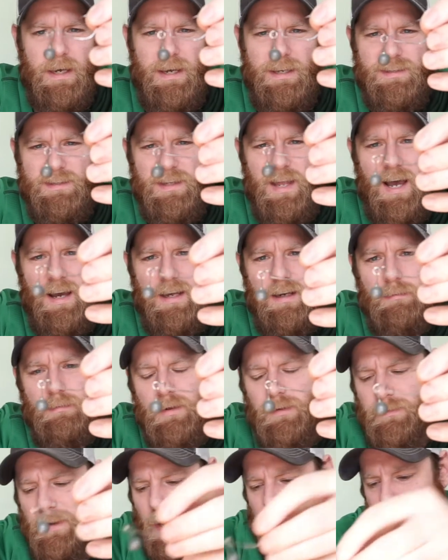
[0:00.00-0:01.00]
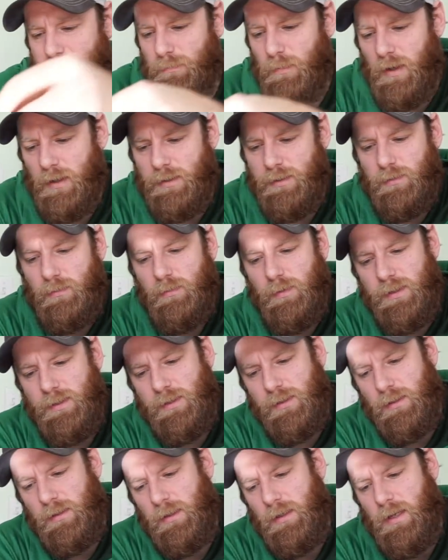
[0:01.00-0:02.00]
it's not going to move as much,
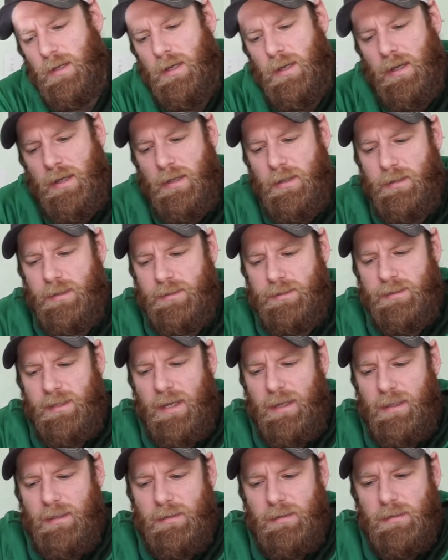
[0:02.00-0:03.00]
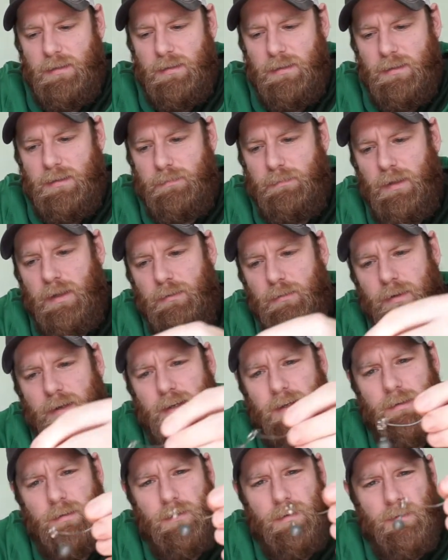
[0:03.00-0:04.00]
which the second split
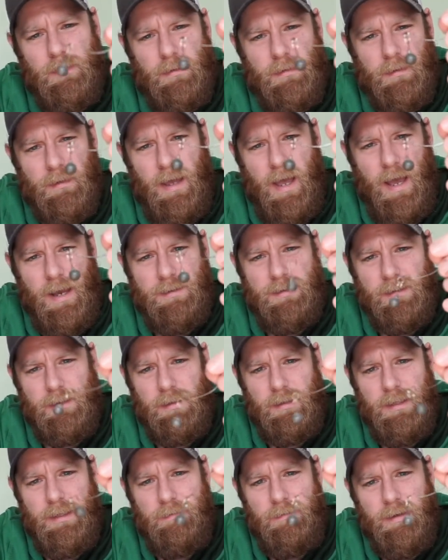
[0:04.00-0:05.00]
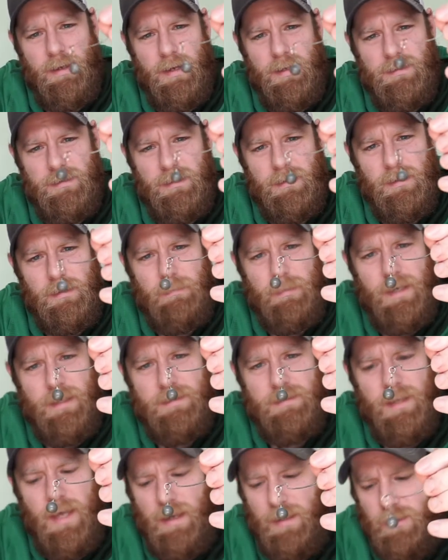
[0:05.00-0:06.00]
ring actually alleviates and
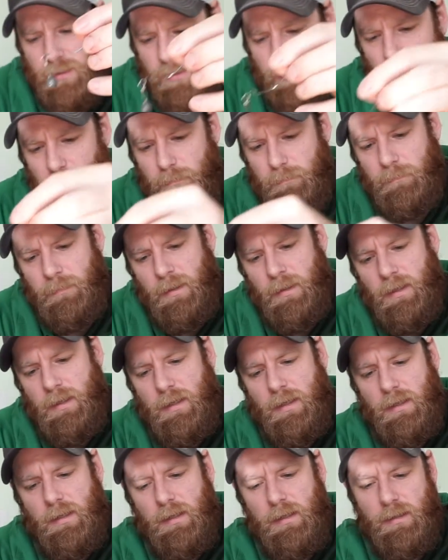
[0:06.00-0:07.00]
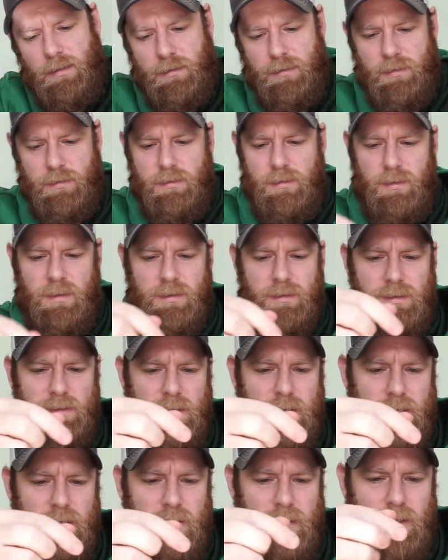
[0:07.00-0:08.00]
eliminates that issue. So as you can
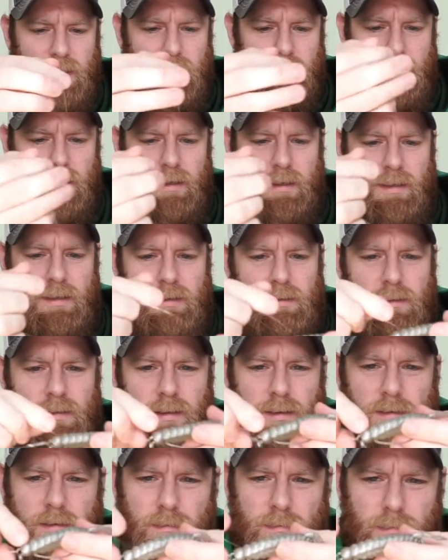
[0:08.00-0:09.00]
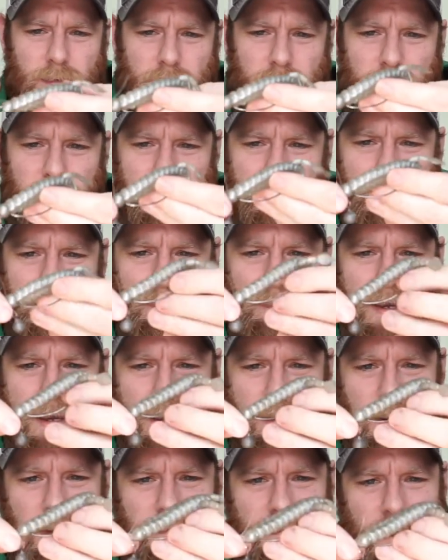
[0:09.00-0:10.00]
see, here it is with a creature
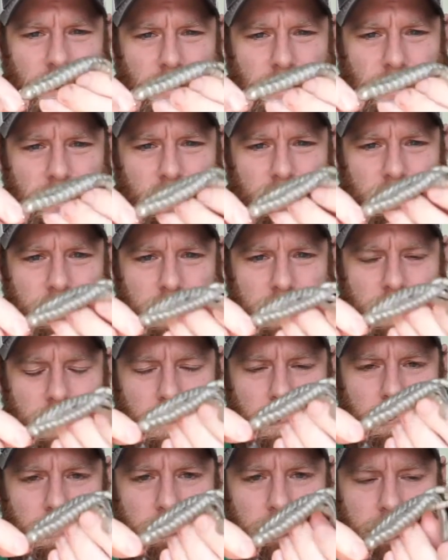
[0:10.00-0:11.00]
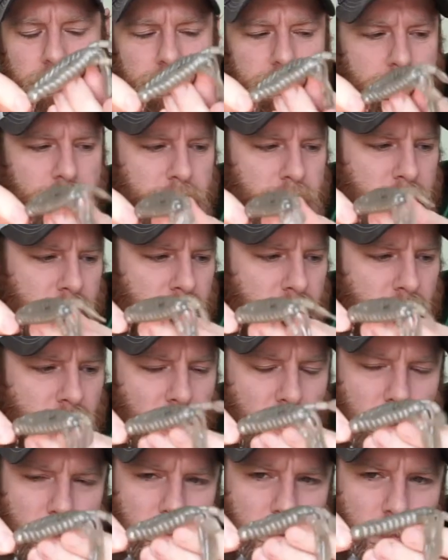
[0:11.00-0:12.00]
bait. I've got it on a
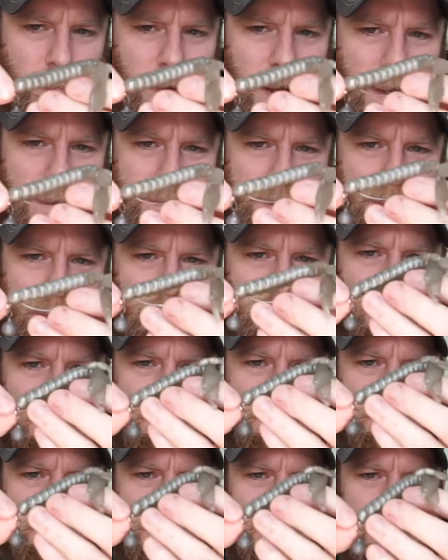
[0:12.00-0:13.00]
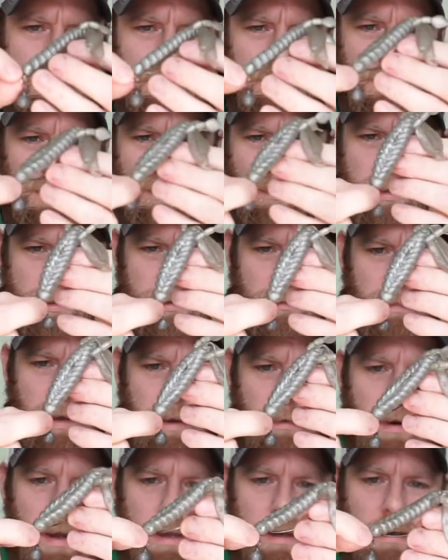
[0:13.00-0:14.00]
real bassin creature bait
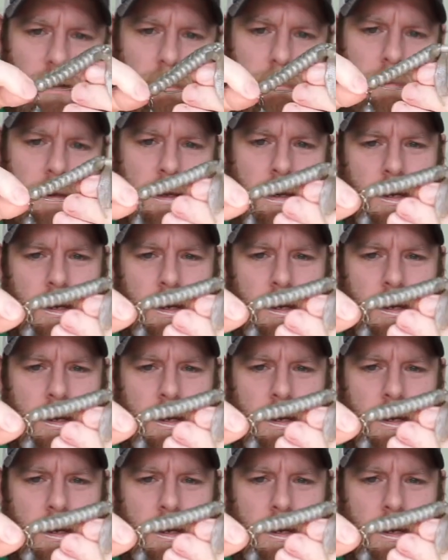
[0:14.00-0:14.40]
right here,